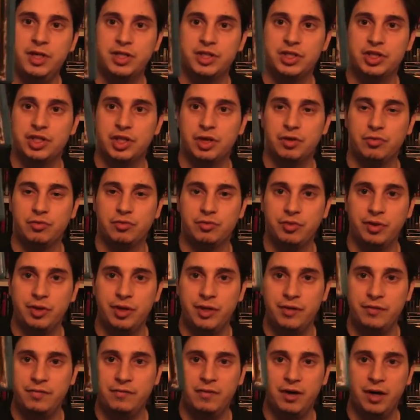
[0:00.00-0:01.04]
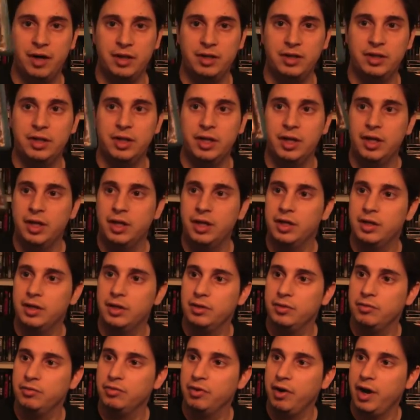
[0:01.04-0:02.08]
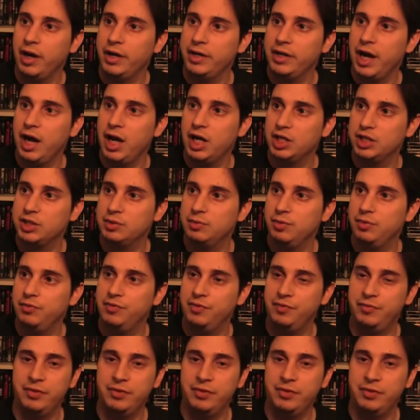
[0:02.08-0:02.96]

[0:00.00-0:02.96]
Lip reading: This is a really fun Grindhouse movie.